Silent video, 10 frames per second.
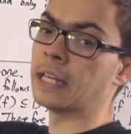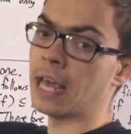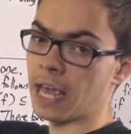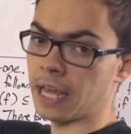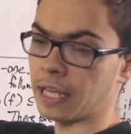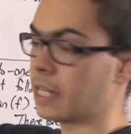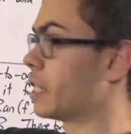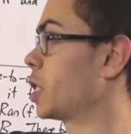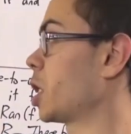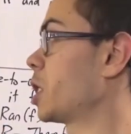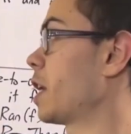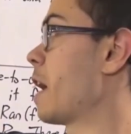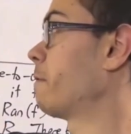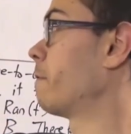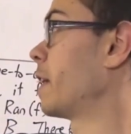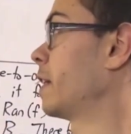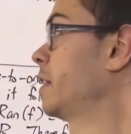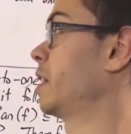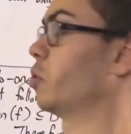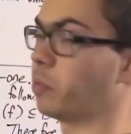in A such that f of A
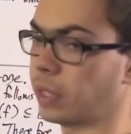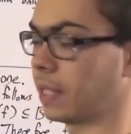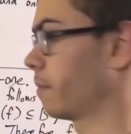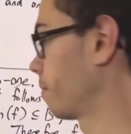is equal to B.